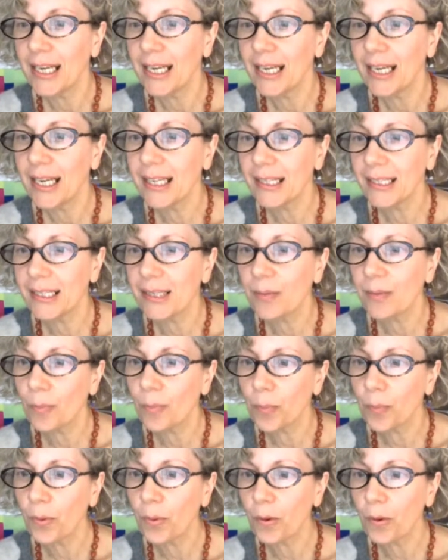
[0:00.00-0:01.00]
is
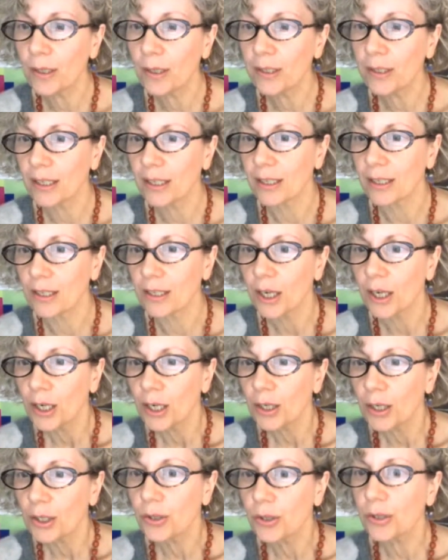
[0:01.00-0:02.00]
important
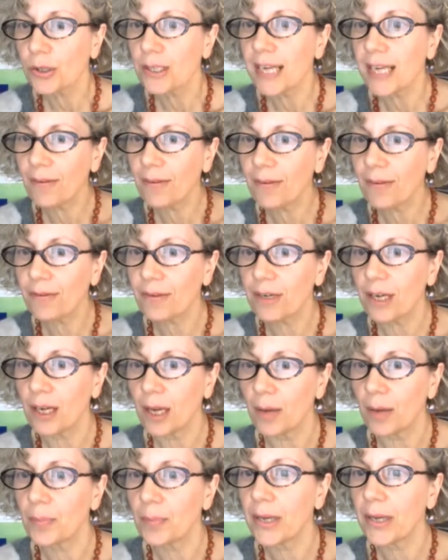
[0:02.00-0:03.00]
to
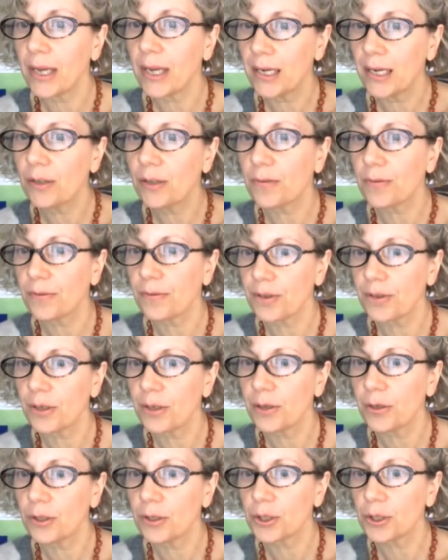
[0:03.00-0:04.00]
develop in the
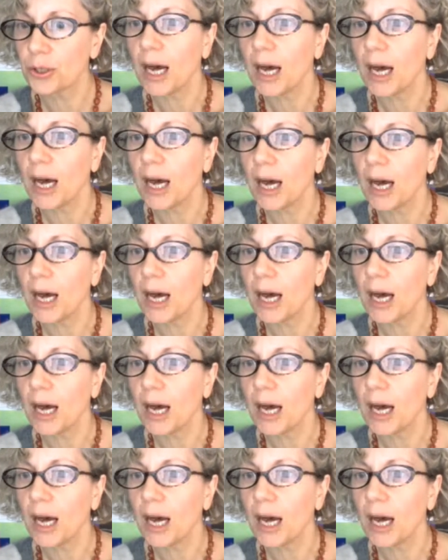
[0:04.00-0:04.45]
future